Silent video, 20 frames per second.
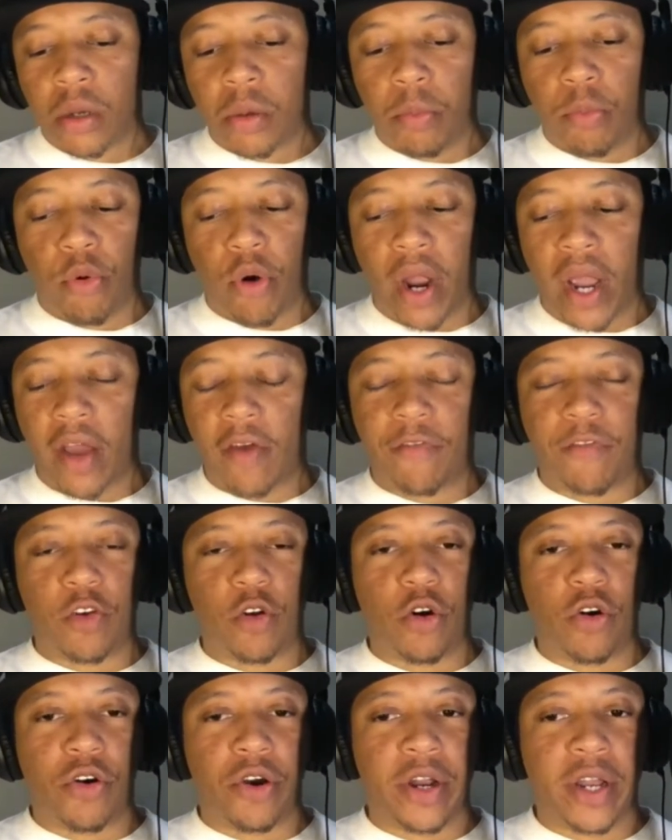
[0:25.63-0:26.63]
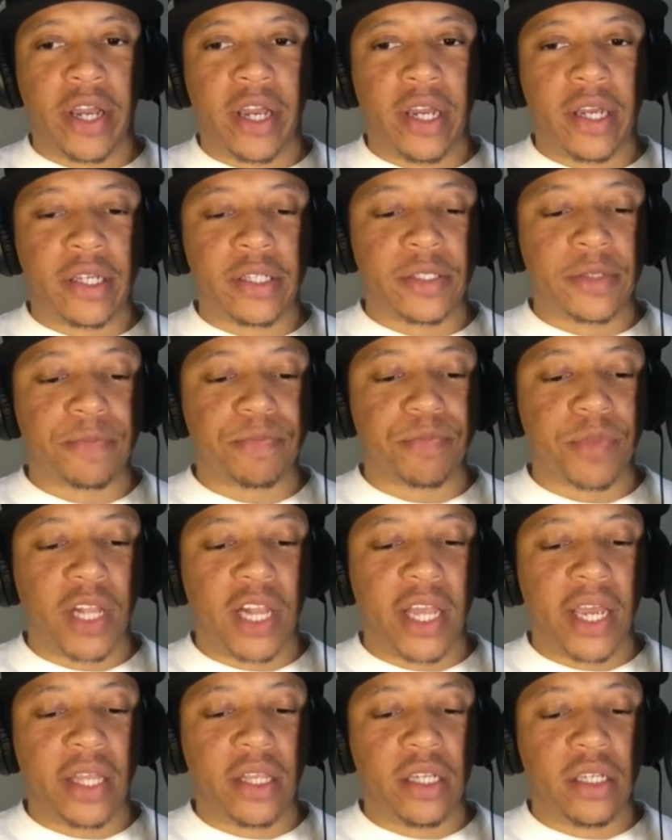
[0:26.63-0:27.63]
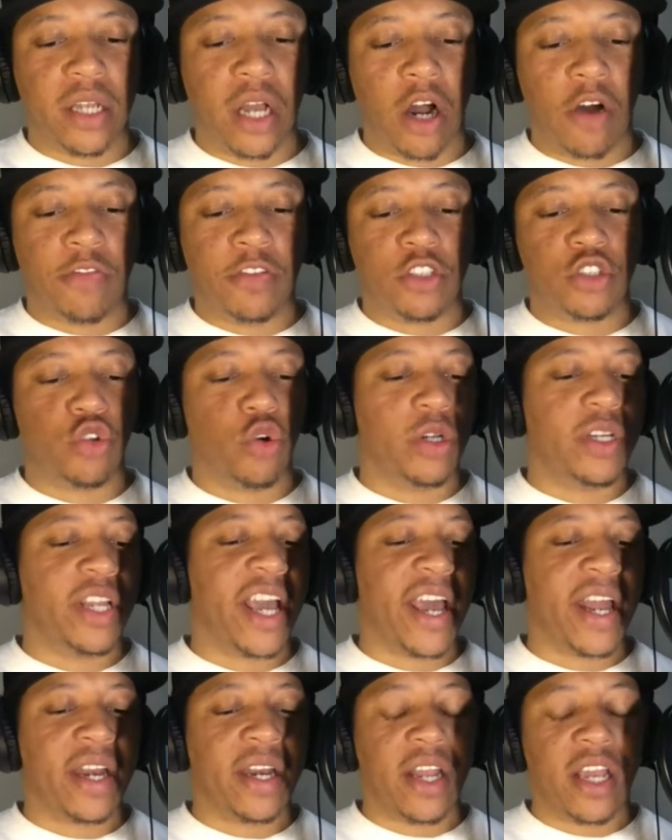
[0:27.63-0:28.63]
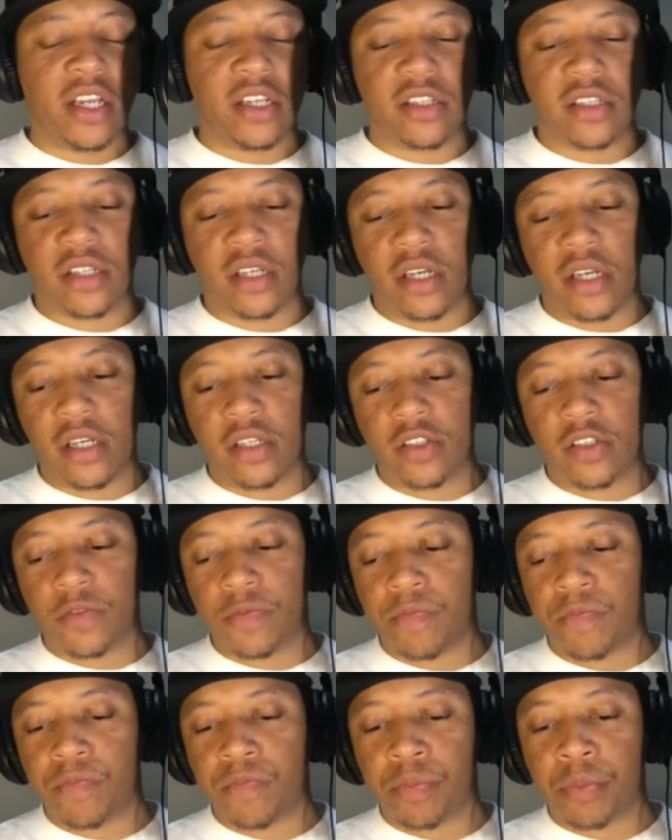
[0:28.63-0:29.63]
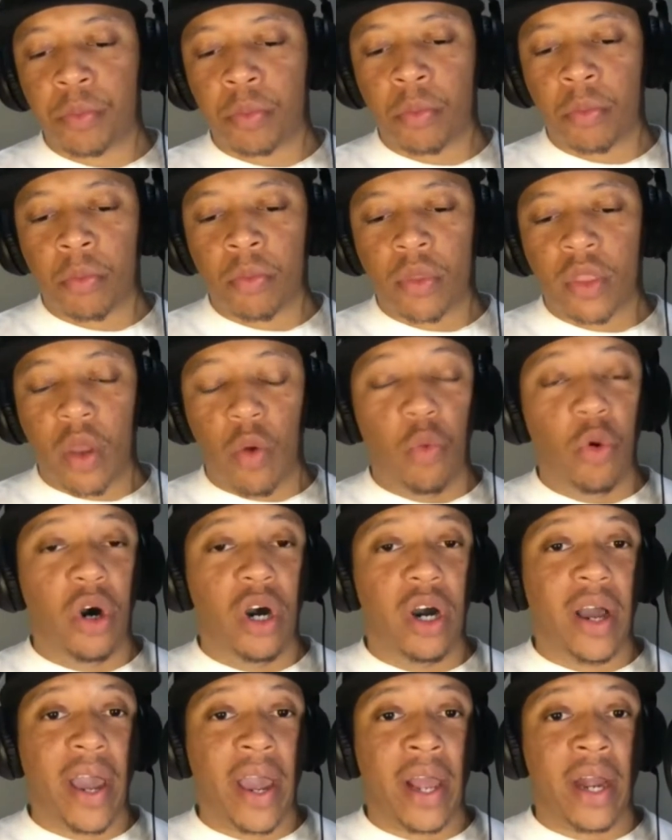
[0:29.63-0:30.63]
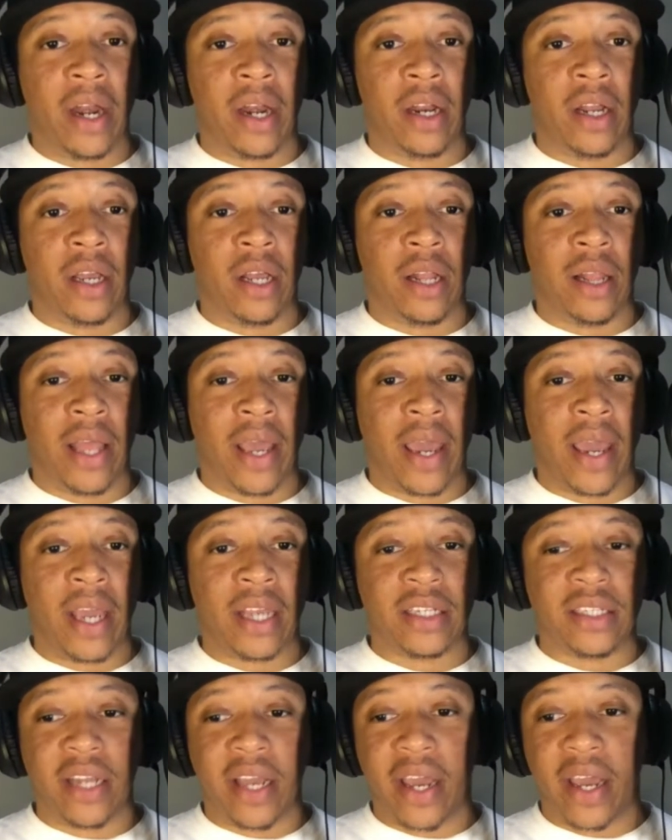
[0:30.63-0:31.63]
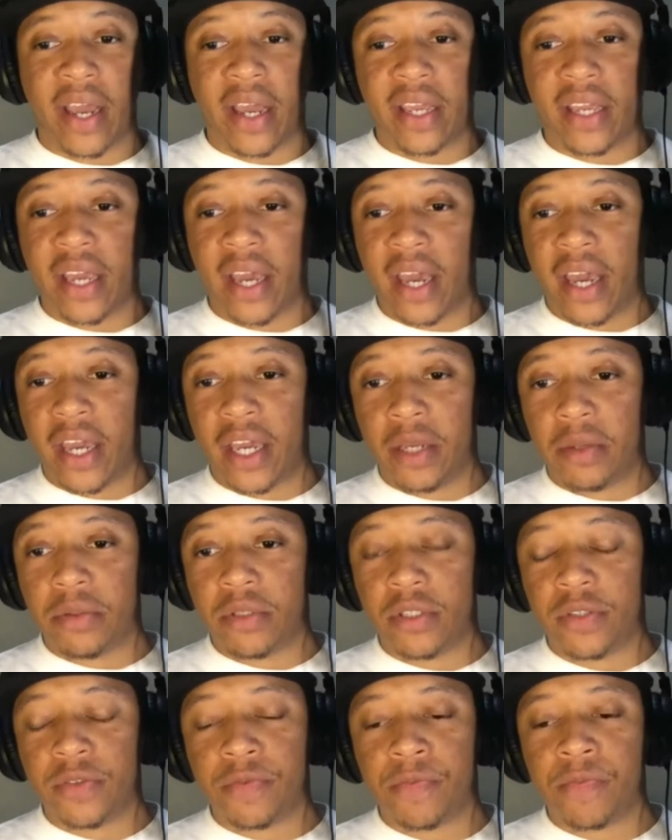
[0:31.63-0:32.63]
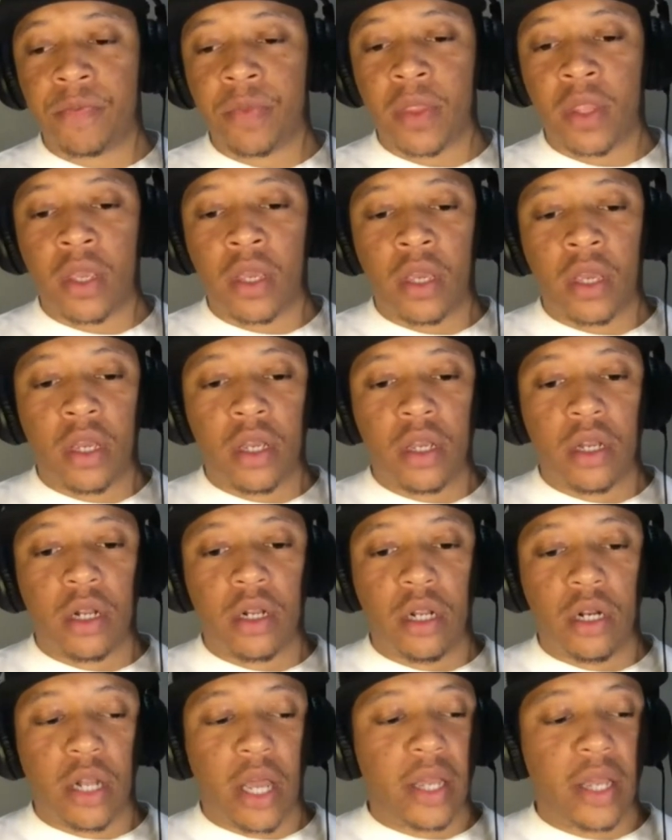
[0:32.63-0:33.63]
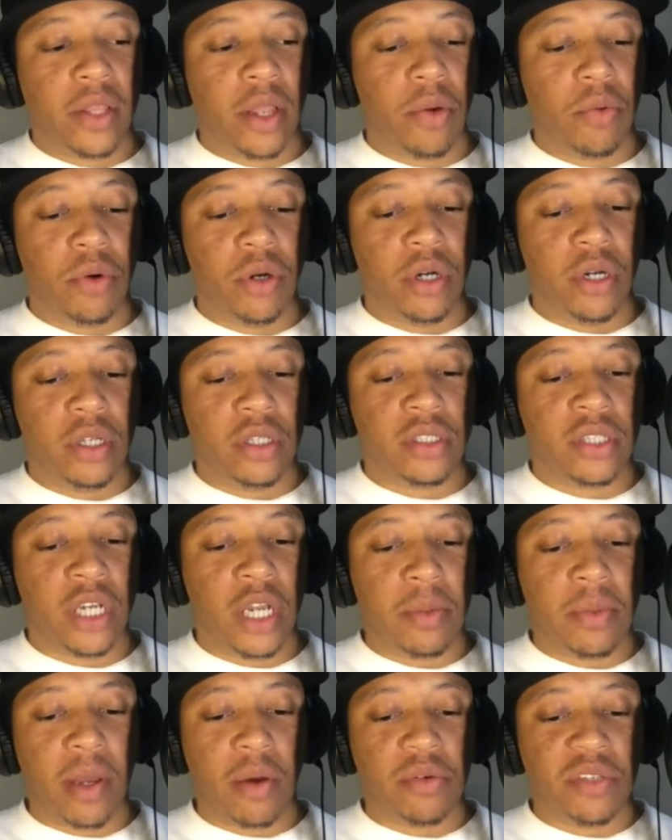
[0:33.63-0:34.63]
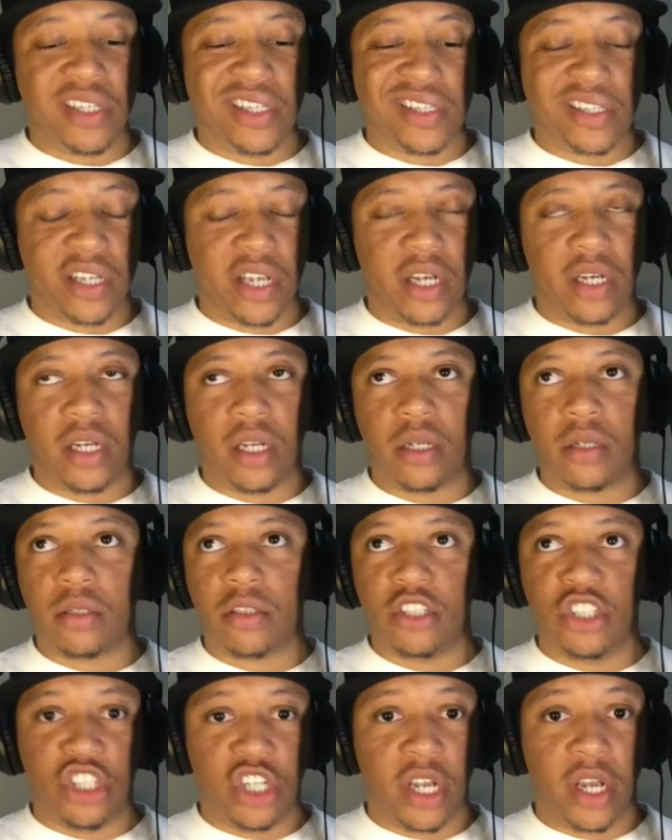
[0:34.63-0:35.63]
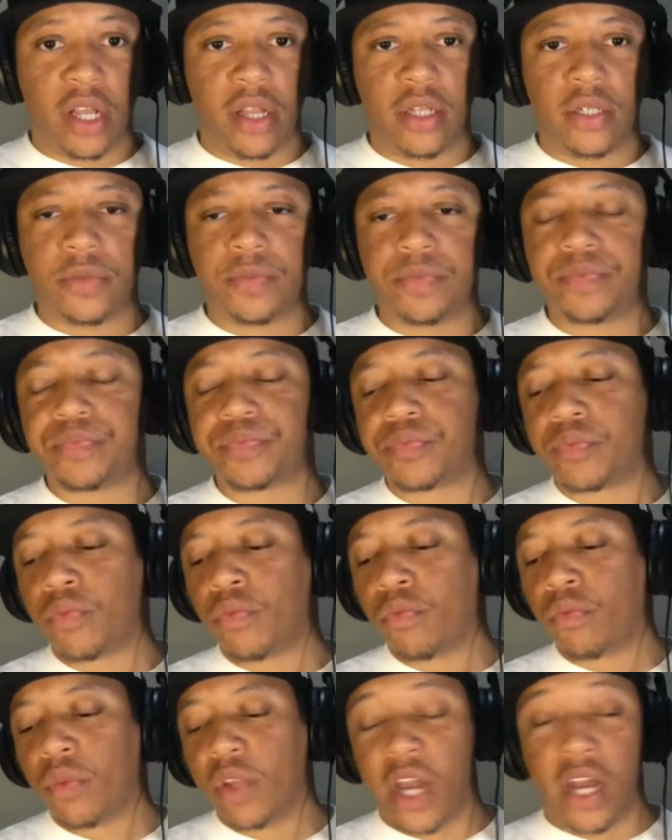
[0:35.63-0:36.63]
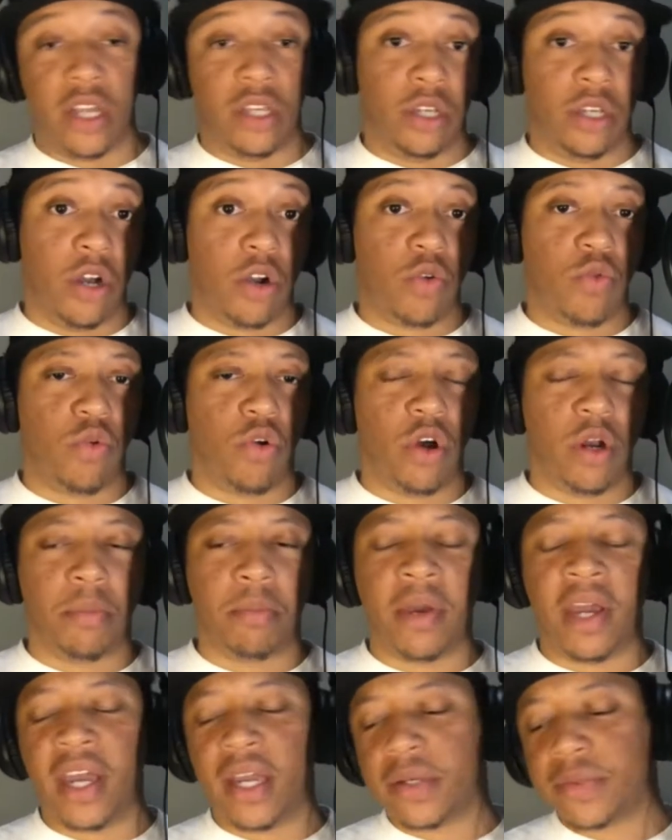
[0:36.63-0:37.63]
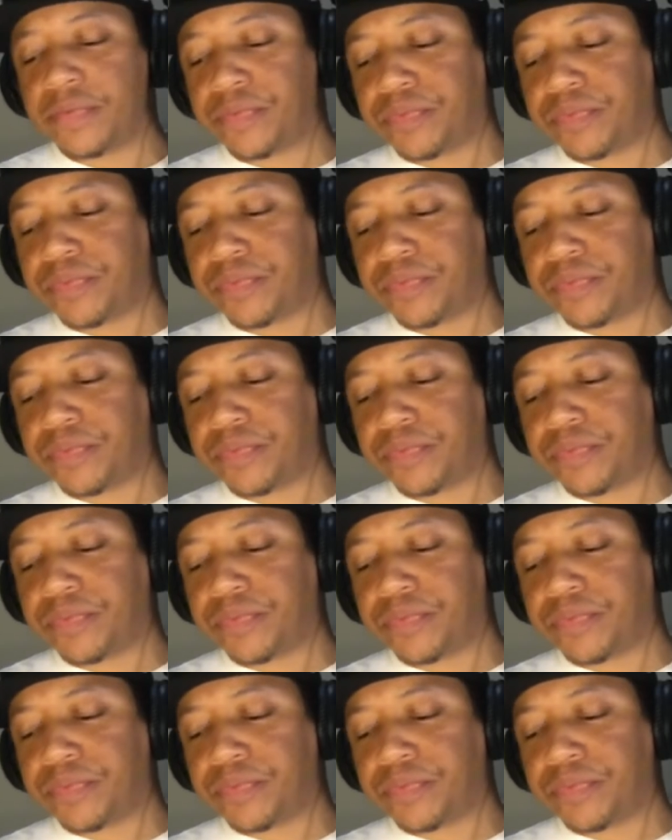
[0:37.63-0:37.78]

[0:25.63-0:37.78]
Brian Flores led the Dolphins to a 9-8 season. They won 8 of their last 9 games. Looked like they were a team that was ascending, gelling, got a young quarterback.